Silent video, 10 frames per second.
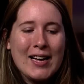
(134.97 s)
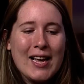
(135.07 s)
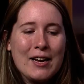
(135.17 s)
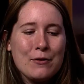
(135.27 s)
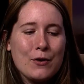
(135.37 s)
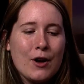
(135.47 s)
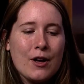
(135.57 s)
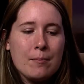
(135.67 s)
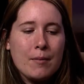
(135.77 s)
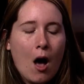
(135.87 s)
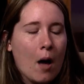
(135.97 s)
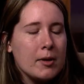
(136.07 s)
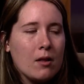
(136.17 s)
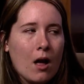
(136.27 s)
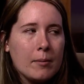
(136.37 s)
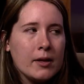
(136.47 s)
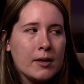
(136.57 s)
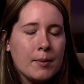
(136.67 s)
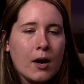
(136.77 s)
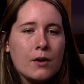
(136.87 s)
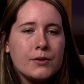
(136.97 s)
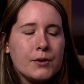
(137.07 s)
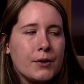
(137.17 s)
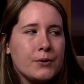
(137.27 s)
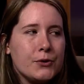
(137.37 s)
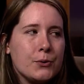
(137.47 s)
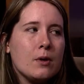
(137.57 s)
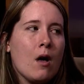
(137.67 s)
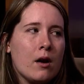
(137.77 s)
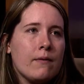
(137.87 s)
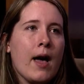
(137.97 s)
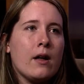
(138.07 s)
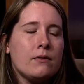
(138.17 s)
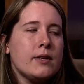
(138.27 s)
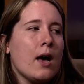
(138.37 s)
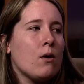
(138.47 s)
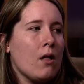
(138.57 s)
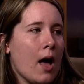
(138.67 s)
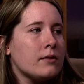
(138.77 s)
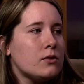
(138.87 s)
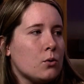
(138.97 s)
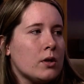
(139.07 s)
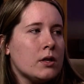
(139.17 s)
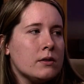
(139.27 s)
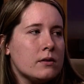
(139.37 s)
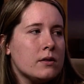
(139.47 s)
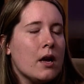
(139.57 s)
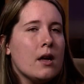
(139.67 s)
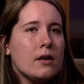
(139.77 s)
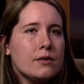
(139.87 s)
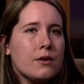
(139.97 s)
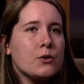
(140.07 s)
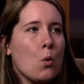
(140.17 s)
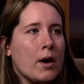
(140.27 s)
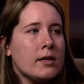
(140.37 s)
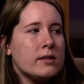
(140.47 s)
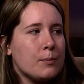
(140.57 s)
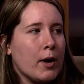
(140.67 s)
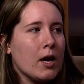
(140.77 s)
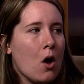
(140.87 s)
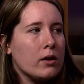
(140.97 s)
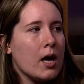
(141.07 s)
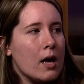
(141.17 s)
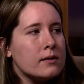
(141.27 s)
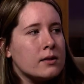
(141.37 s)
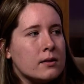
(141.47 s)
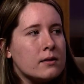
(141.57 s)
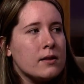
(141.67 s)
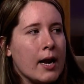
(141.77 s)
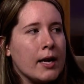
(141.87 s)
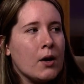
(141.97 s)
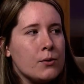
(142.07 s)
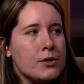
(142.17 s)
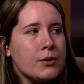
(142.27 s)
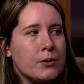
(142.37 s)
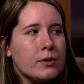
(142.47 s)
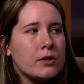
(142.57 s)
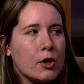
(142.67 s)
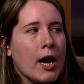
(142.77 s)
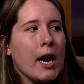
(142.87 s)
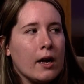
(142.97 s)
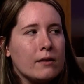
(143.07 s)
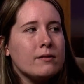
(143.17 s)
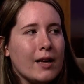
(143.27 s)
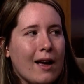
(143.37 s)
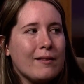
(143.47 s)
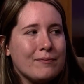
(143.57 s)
get it from Hobby Lobby, but I also go to a lot of out-of-town glass stores. So there's one in Spring called Cousins that I go to. It's great. Yeah.